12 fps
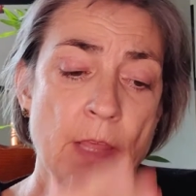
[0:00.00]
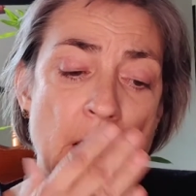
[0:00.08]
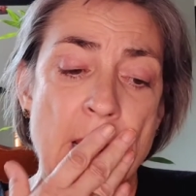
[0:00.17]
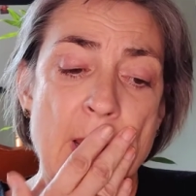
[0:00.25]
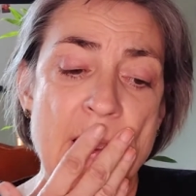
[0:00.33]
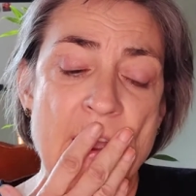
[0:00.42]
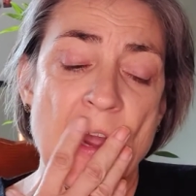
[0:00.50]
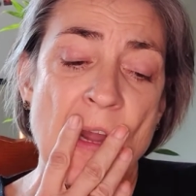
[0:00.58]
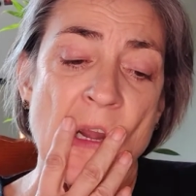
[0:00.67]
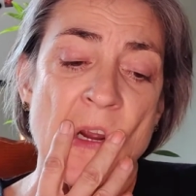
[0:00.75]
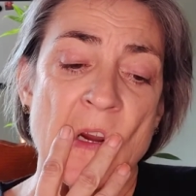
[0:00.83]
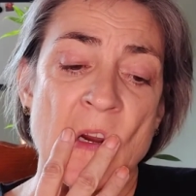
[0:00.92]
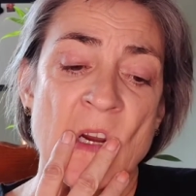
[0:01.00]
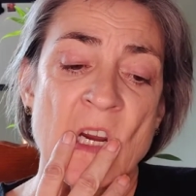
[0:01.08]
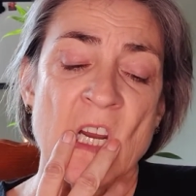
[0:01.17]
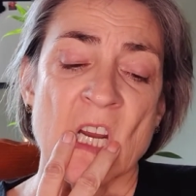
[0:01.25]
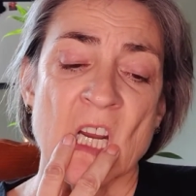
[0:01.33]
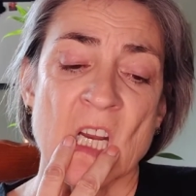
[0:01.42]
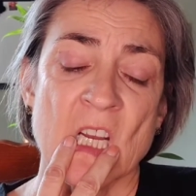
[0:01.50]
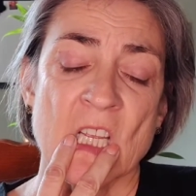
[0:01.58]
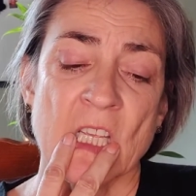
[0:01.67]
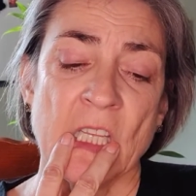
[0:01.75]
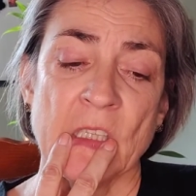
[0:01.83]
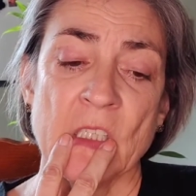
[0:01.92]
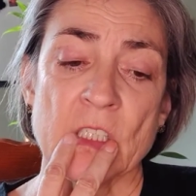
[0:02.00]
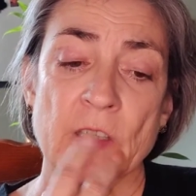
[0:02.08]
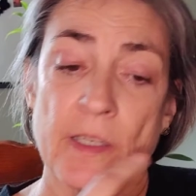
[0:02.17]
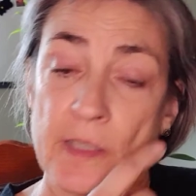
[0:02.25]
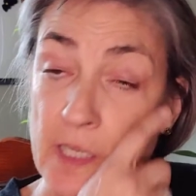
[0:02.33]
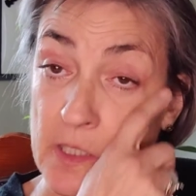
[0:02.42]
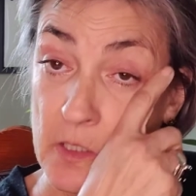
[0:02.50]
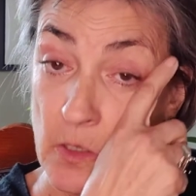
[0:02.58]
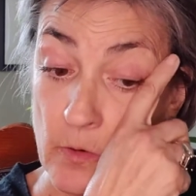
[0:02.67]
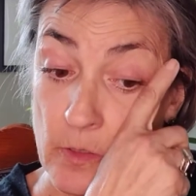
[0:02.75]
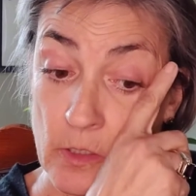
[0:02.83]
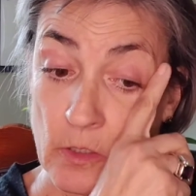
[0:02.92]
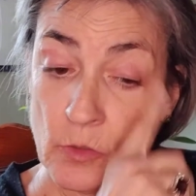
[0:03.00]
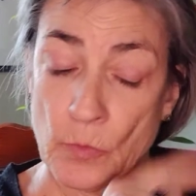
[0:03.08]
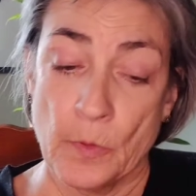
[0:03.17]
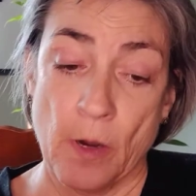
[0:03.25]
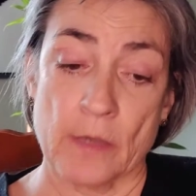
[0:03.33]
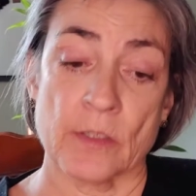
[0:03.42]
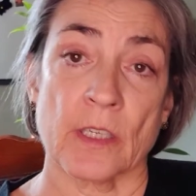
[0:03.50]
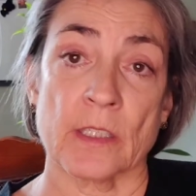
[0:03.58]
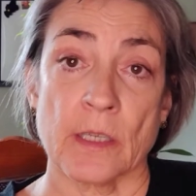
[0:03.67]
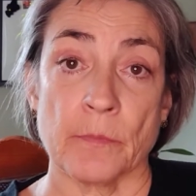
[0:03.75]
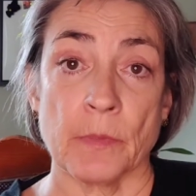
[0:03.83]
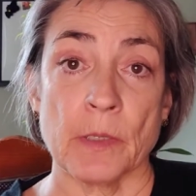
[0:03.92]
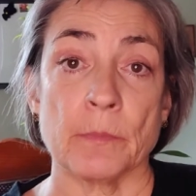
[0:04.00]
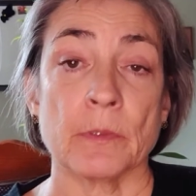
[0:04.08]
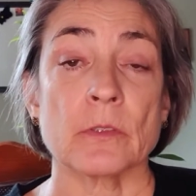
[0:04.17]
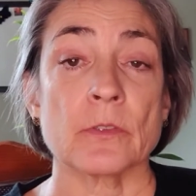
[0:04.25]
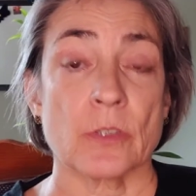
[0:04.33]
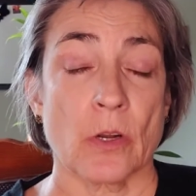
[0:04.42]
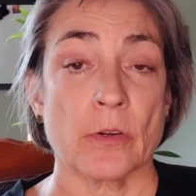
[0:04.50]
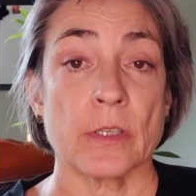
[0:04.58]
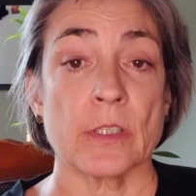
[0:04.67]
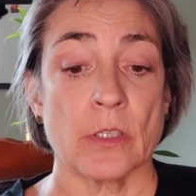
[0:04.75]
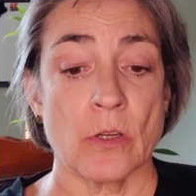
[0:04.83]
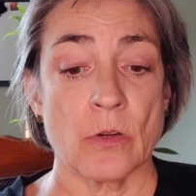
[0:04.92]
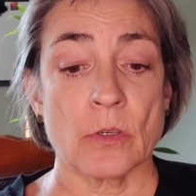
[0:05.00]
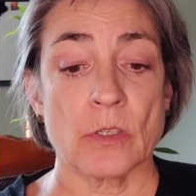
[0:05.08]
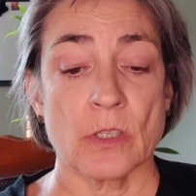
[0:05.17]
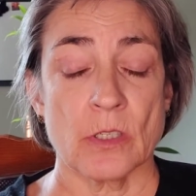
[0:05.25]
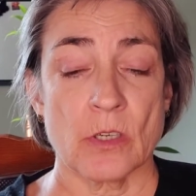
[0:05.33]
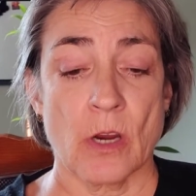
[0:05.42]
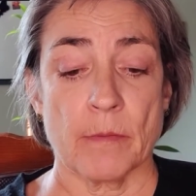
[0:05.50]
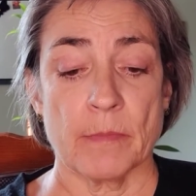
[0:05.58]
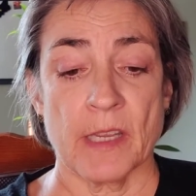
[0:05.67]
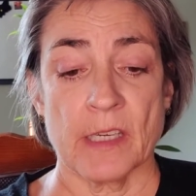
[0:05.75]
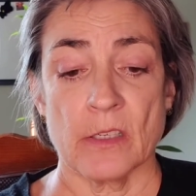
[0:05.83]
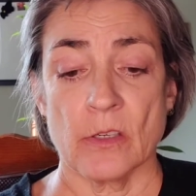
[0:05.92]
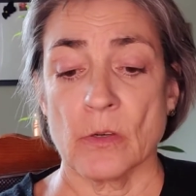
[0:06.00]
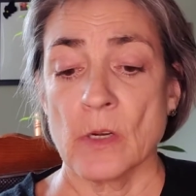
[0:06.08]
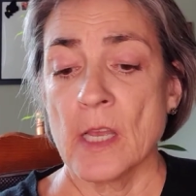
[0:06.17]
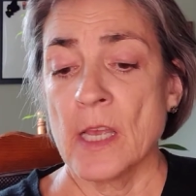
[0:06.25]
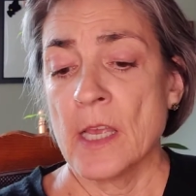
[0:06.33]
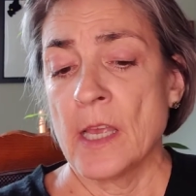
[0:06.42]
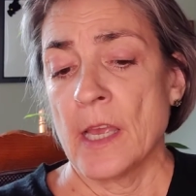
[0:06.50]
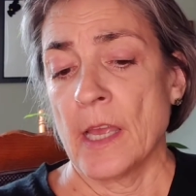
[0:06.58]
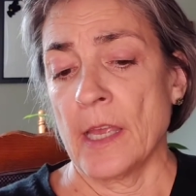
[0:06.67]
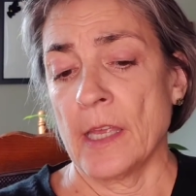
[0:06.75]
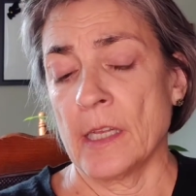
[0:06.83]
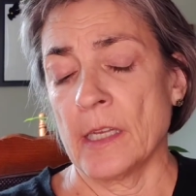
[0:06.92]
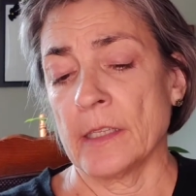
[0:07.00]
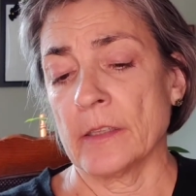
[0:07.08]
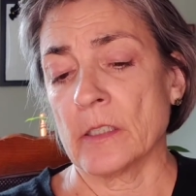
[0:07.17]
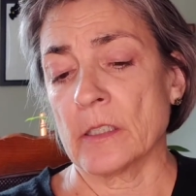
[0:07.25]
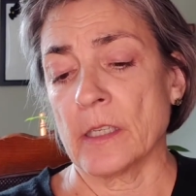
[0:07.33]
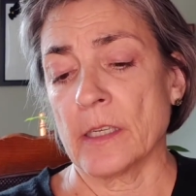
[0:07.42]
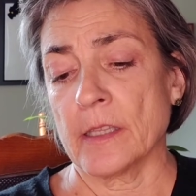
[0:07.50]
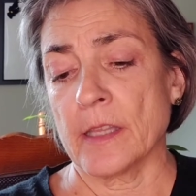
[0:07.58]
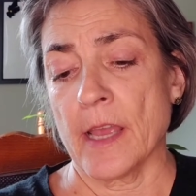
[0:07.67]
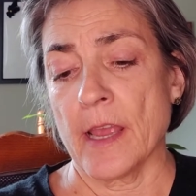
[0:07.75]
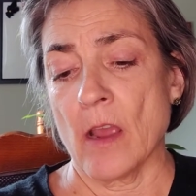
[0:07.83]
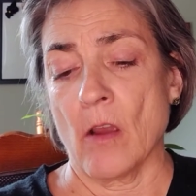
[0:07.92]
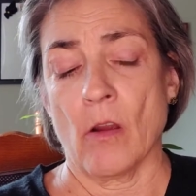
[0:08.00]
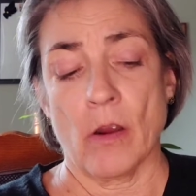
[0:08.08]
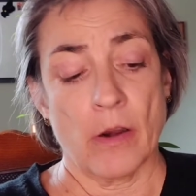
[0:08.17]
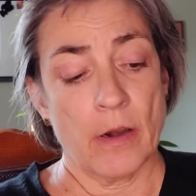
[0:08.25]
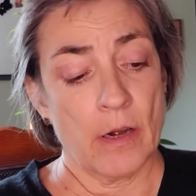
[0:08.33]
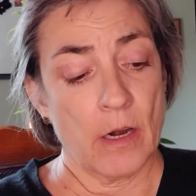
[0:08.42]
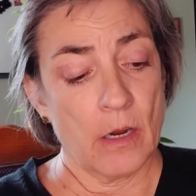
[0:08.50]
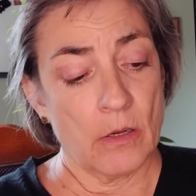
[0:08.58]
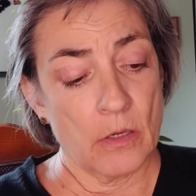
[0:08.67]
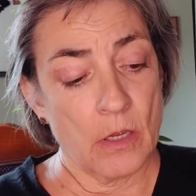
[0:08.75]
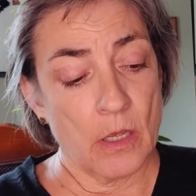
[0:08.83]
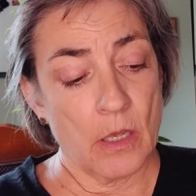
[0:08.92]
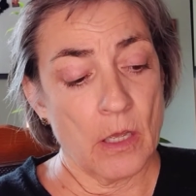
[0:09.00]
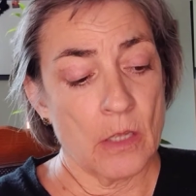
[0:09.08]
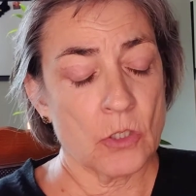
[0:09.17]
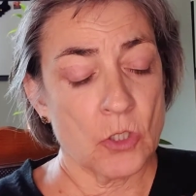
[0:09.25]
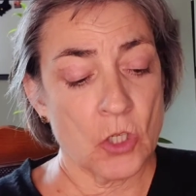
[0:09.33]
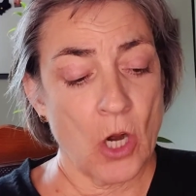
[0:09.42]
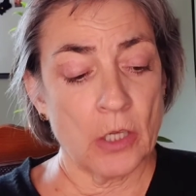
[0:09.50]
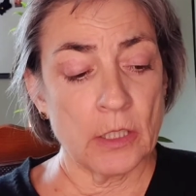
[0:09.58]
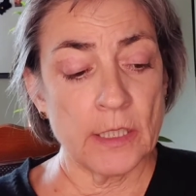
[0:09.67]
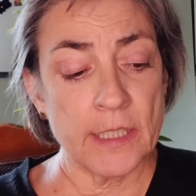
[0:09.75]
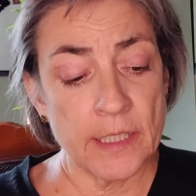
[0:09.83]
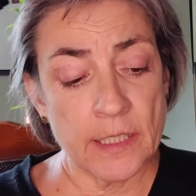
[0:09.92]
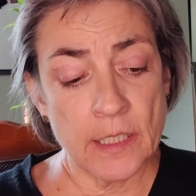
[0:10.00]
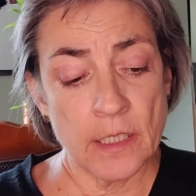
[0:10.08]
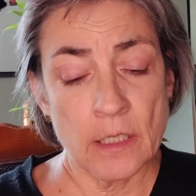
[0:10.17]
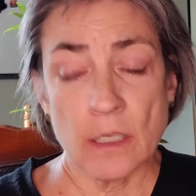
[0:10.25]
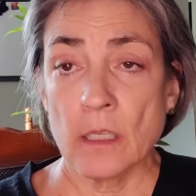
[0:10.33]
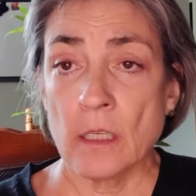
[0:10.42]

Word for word: they are, it looks like they started a new project and people are starting to notice the job they do. And it looks like they are juggling